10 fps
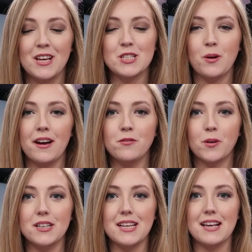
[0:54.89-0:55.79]
So I've
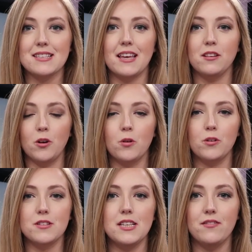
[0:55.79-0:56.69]
worked as a
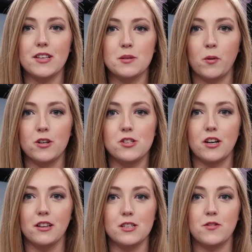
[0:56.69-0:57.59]
local TV sports
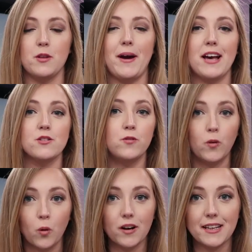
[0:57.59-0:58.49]
journalist for the past
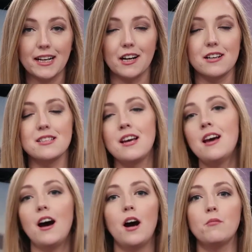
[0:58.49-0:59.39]
4 years.
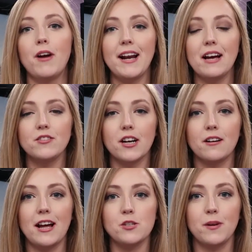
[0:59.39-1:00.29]
Right after I
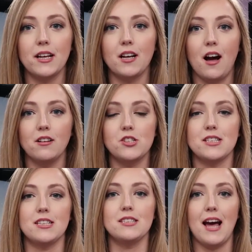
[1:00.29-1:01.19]
graduated college,
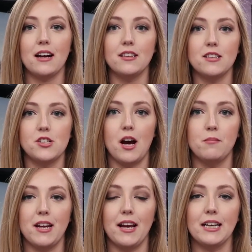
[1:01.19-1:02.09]
that's exactly the
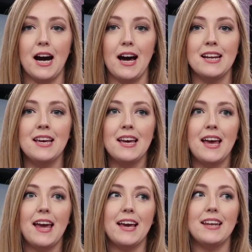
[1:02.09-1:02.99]
job that I got.
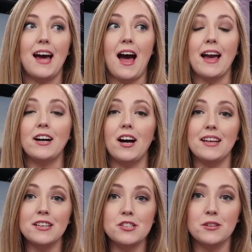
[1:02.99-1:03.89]
And I got
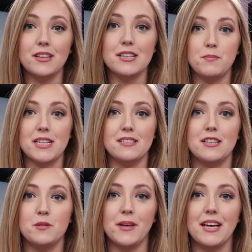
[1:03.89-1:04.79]
into
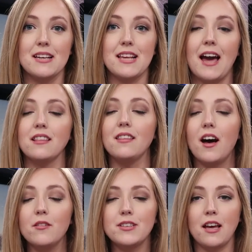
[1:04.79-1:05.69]
business because I
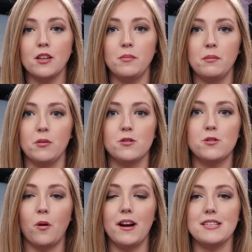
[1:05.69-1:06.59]
love telling people's
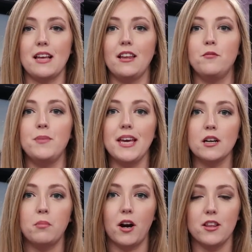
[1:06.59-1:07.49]
stories. I love
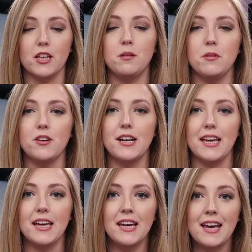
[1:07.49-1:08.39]
being a part of the
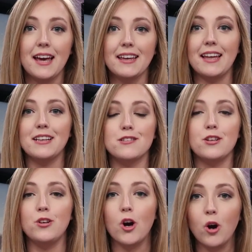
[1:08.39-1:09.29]
community and getting to
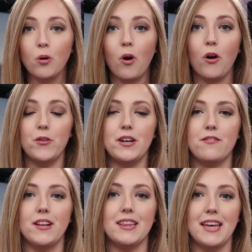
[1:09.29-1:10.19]
know all the
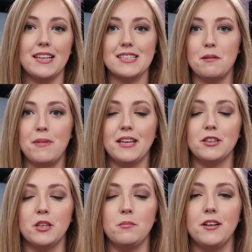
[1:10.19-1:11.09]
different things that make a
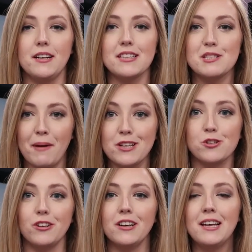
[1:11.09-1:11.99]
community
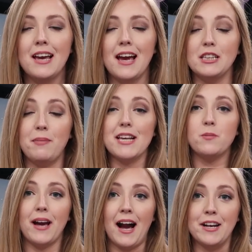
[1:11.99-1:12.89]
special. And the best
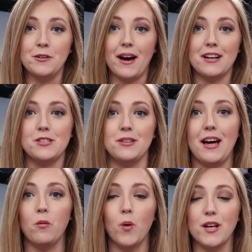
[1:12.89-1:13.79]
way I knew how to do
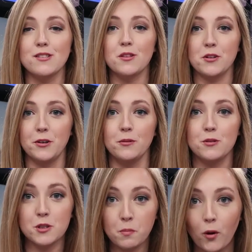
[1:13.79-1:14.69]
that was through
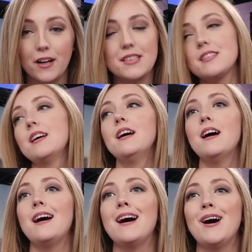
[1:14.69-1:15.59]
sports.
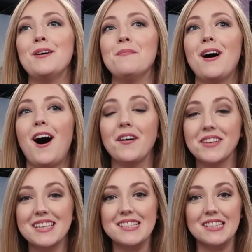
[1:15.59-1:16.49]

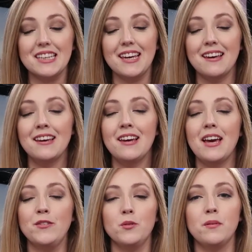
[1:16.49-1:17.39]
Obviously,
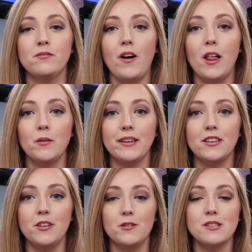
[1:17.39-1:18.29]
if you've been following
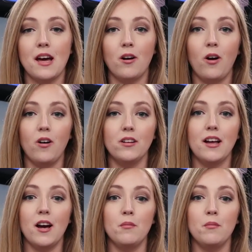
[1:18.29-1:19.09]
the news at all,